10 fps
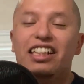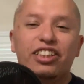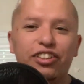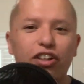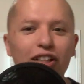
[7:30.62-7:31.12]

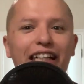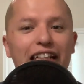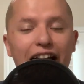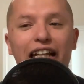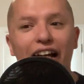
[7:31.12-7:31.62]
you know like
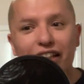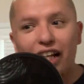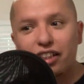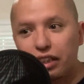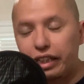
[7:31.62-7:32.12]
and and
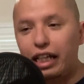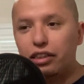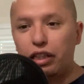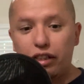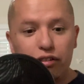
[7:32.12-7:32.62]
that's
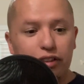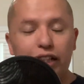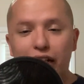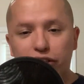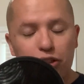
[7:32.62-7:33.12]
that's another
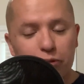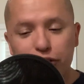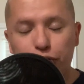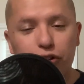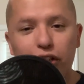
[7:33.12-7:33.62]
thing like sometimes
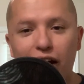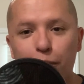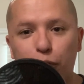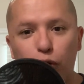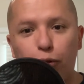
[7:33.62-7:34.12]
you're gonna
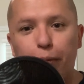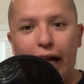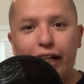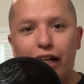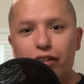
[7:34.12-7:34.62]
have to look
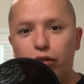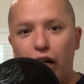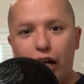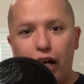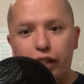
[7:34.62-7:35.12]
back at
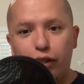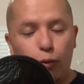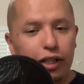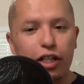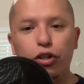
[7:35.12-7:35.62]
uh, the
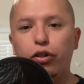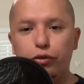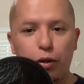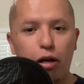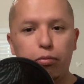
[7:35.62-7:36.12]
way that you
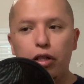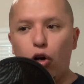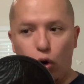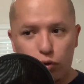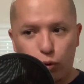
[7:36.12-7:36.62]
grew up
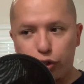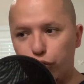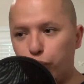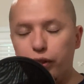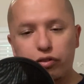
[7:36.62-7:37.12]
and what you're
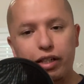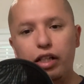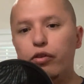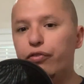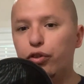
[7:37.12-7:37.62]
doing right
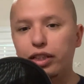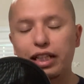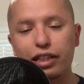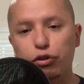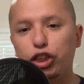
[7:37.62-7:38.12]
now if you
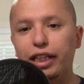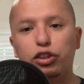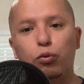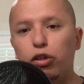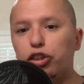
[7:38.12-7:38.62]
decide to change
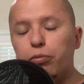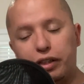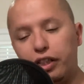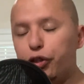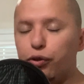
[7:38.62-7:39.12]

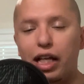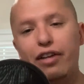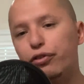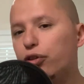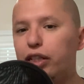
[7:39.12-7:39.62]
something in your life
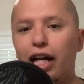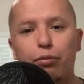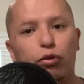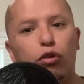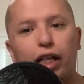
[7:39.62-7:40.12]
you're gonna have
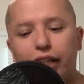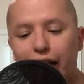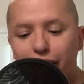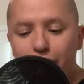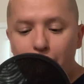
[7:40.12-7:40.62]
to look at
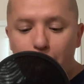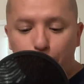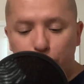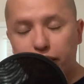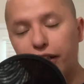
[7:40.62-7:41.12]
that
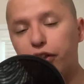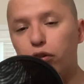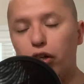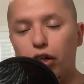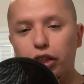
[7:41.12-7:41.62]

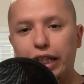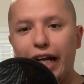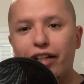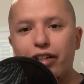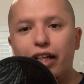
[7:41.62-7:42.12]
particular
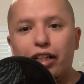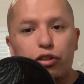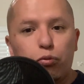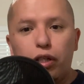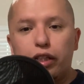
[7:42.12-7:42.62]
area that
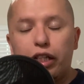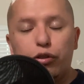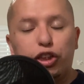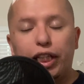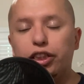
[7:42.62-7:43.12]
you want that you
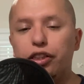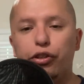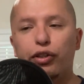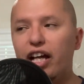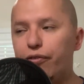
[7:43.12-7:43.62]
change in
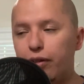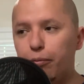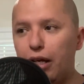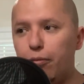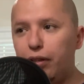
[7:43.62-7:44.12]
your life
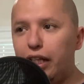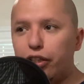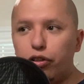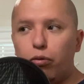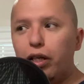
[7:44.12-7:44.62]
and, and be like
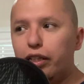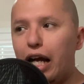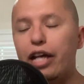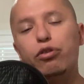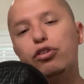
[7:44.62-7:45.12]
you know what
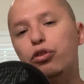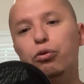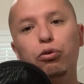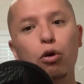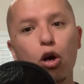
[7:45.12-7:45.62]
i used
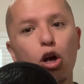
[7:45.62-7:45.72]
to